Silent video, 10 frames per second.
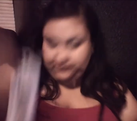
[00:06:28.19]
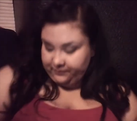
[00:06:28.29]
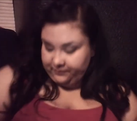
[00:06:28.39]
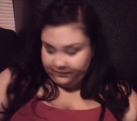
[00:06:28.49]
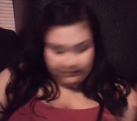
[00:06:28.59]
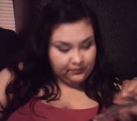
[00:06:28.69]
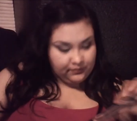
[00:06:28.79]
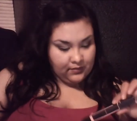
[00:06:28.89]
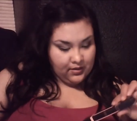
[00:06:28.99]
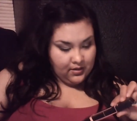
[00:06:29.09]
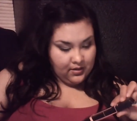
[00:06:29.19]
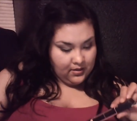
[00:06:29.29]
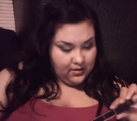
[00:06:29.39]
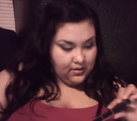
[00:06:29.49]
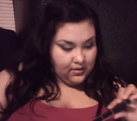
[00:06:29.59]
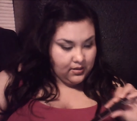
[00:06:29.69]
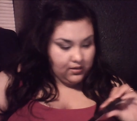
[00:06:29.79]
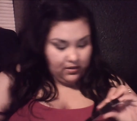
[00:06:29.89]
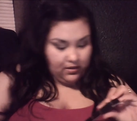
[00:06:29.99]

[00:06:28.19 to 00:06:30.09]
(no one is talking)